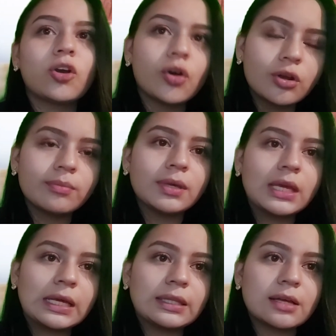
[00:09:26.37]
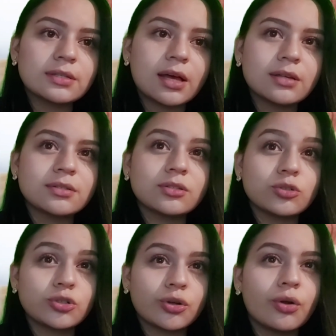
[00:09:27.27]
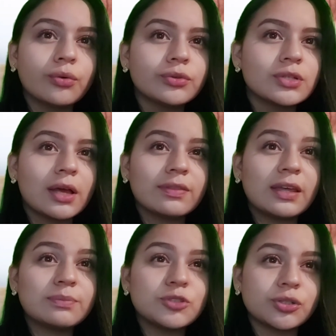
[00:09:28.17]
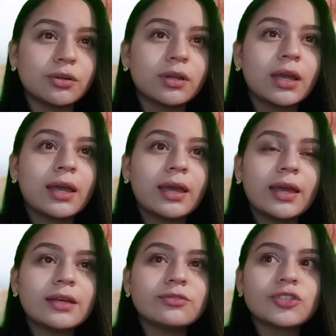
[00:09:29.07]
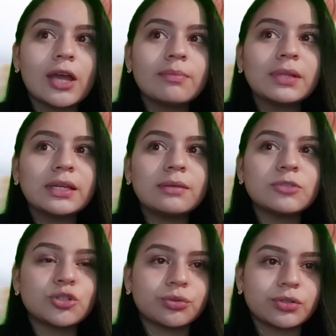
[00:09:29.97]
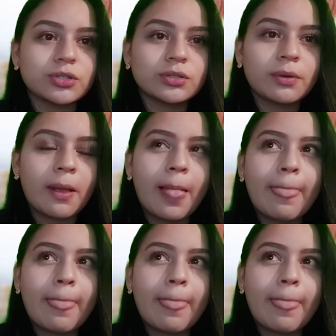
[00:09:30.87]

economy that has shown adaptation and timely measures.